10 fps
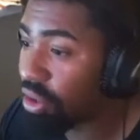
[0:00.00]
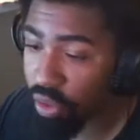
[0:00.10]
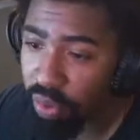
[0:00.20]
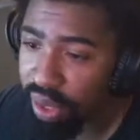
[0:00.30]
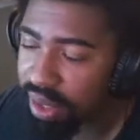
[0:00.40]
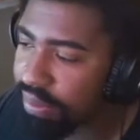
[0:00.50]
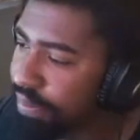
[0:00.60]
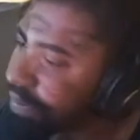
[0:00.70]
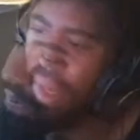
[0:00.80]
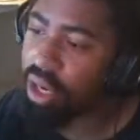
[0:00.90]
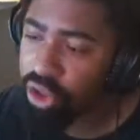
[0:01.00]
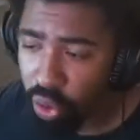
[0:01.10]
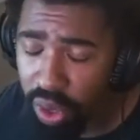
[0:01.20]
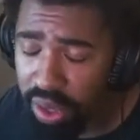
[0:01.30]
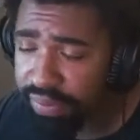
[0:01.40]
grow with it. Another
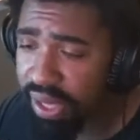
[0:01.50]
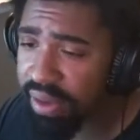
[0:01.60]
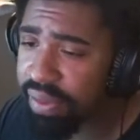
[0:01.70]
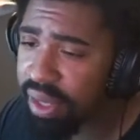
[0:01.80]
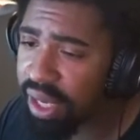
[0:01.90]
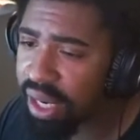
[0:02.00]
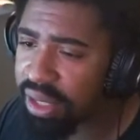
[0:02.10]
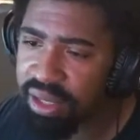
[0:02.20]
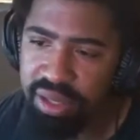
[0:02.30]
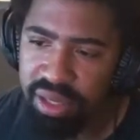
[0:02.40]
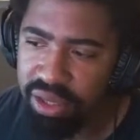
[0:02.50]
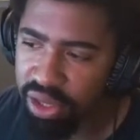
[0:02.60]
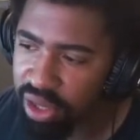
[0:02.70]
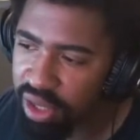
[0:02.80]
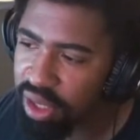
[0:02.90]
quality of life thing, and I touched on this
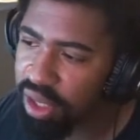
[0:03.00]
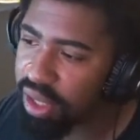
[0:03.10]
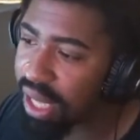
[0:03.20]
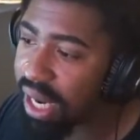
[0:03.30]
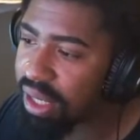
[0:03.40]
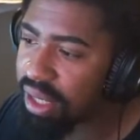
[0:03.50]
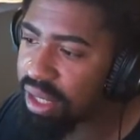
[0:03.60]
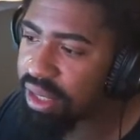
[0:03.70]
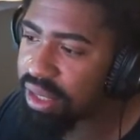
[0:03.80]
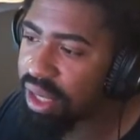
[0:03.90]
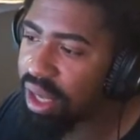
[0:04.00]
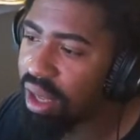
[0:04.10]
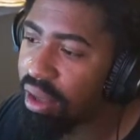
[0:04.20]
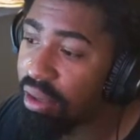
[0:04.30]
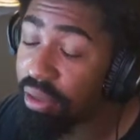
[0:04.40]
earlier, that is
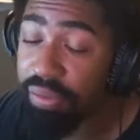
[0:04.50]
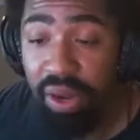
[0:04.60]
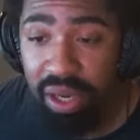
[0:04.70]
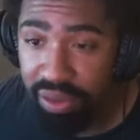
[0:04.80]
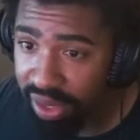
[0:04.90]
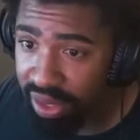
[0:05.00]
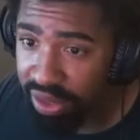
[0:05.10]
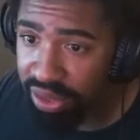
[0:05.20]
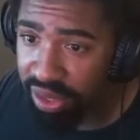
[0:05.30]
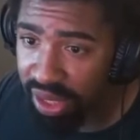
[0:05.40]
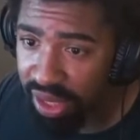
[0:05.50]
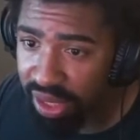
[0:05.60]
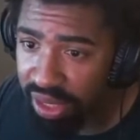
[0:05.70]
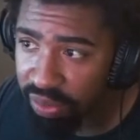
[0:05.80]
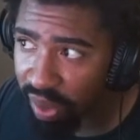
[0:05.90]
the firing range
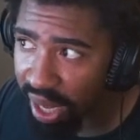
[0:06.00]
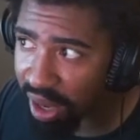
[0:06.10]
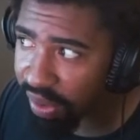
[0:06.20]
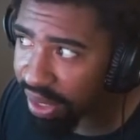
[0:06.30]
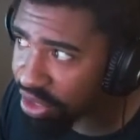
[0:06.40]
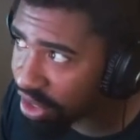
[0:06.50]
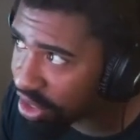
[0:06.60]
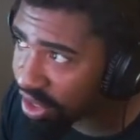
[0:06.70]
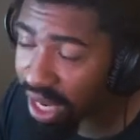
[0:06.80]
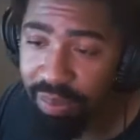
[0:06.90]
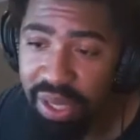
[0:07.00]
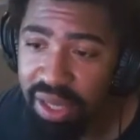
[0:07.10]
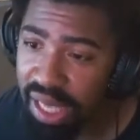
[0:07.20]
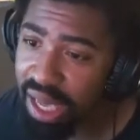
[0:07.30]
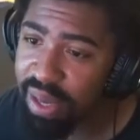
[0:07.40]
and how it should just not be in the
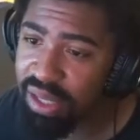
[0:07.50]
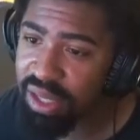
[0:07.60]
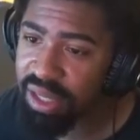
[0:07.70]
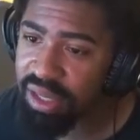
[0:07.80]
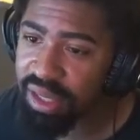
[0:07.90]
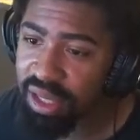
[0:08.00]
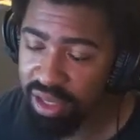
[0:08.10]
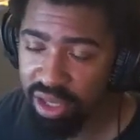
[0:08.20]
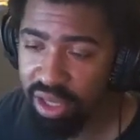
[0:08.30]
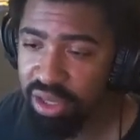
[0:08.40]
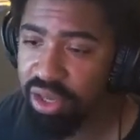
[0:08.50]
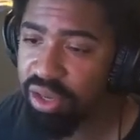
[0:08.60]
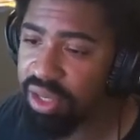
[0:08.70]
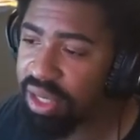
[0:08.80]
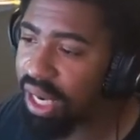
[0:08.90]
game as it is in its
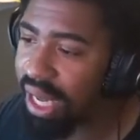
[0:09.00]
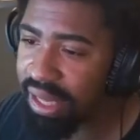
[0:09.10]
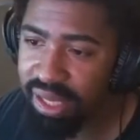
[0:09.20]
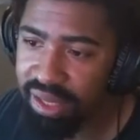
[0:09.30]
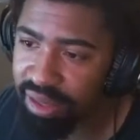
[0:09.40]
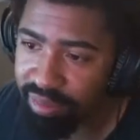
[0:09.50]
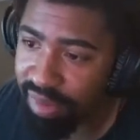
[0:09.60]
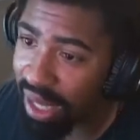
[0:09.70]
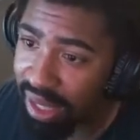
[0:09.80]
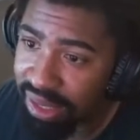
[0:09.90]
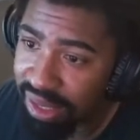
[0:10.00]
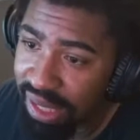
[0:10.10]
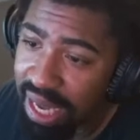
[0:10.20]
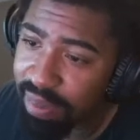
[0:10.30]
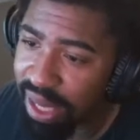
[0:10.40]
current state. I think it's
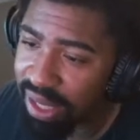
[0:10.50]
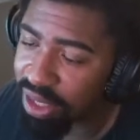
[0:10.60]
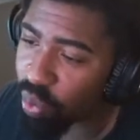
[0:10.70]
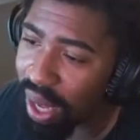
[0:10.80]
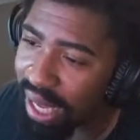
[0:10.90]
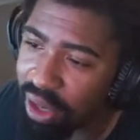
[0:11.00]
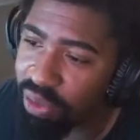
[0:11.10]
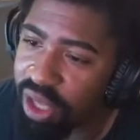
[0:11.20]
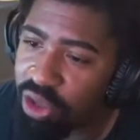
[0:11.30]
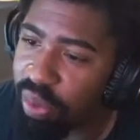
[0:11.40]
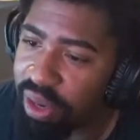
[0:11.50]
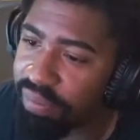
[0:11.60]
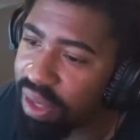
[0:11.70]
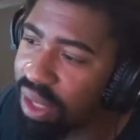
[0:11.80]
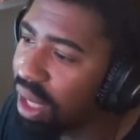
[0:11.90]
lame. I think it's whack. I don't think you
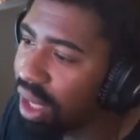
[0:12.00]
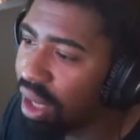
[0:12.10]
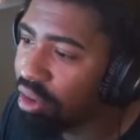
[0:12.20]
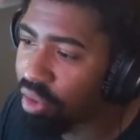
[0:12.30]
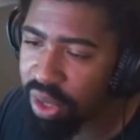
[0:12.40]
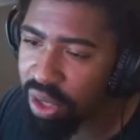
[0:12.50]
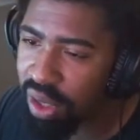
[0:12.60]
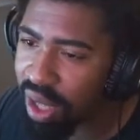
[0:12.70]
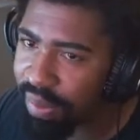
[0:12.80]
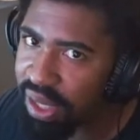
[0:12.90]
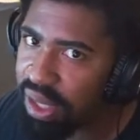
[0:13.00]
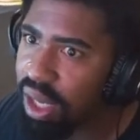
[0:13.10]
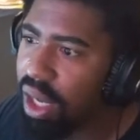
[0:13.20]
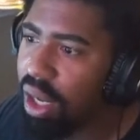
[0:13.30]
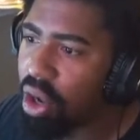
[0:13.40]
benefit from it at all. I mean,
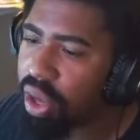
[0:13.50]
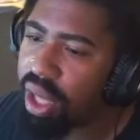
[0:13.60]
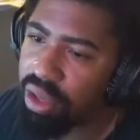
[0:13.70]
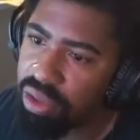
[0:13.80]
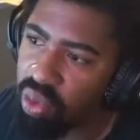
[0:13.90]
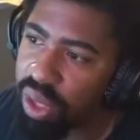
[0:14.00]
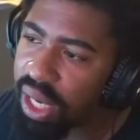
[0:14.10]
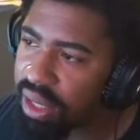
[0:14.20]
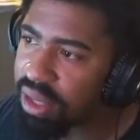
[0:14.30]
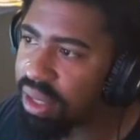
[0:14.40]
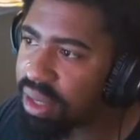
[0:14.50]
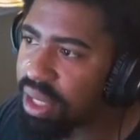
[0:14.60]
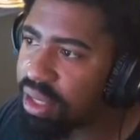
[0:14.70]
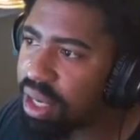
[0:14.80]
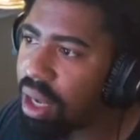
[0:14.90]
okay, sweet, I get to test the
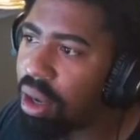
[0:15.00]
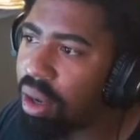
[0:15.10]
legend now,